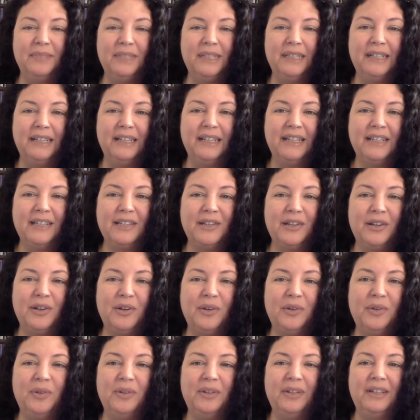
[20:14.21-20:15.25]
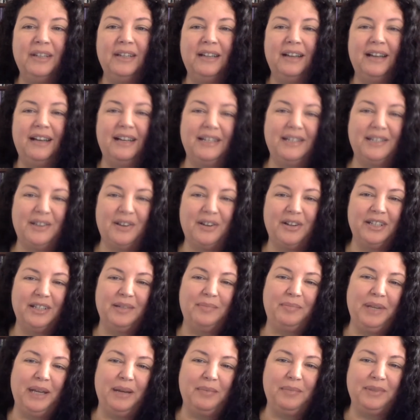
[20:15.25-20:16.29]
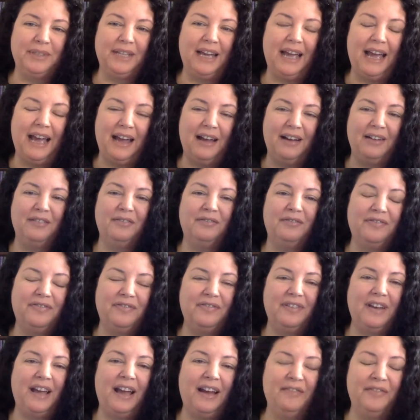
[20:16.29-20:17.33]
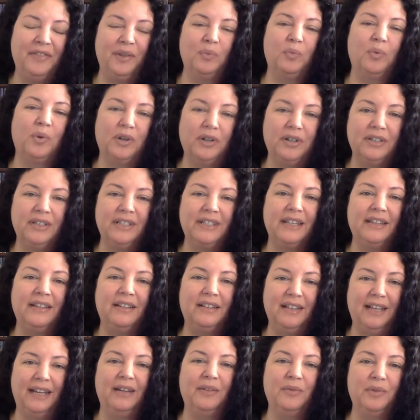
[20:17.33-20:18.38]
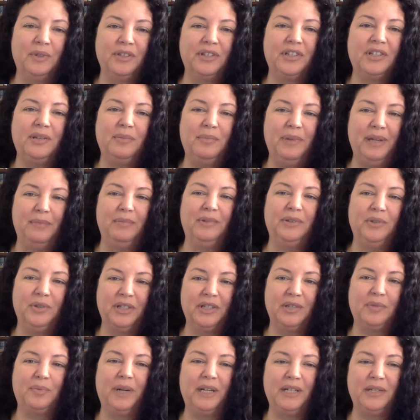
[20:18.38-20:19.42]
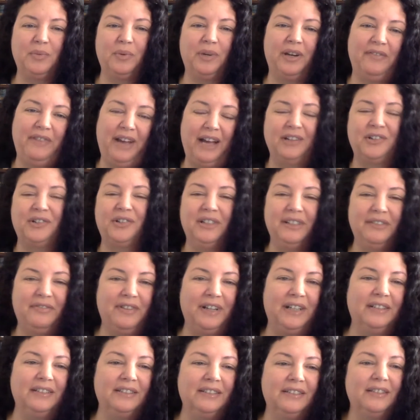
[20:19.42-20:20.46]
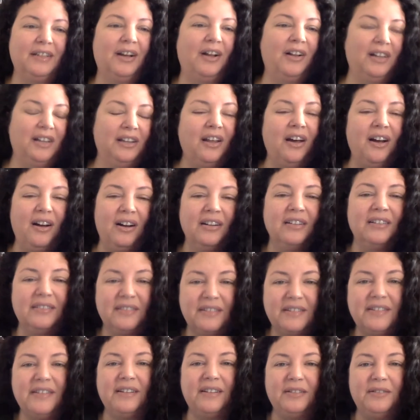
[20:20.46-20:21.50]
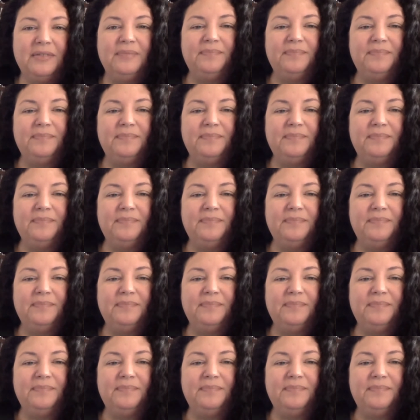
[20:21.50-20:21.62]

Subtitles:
So I started to be able to have the words and the language to be able to express what I've actually felt all along. So.